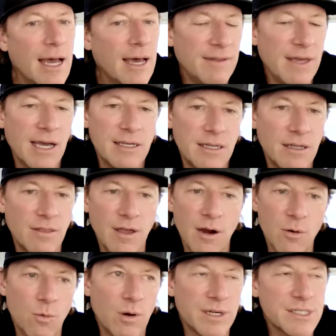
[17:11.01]
and the idea
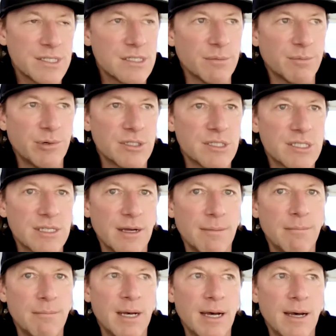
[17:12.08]
there was to put
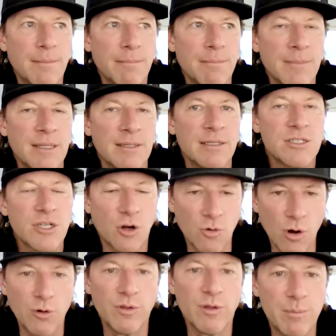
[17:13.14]
some, um, to
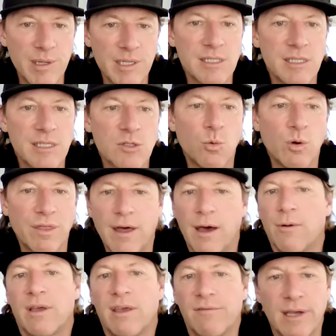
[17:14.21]
grow the business
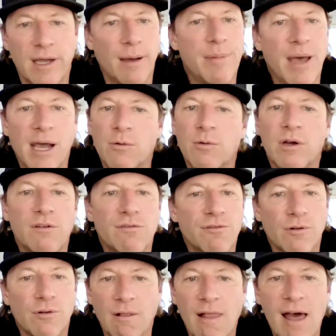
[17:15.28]
without giving up equity
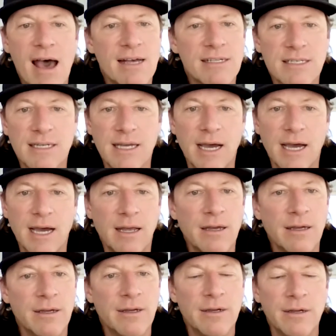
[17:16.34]
for the last kind of,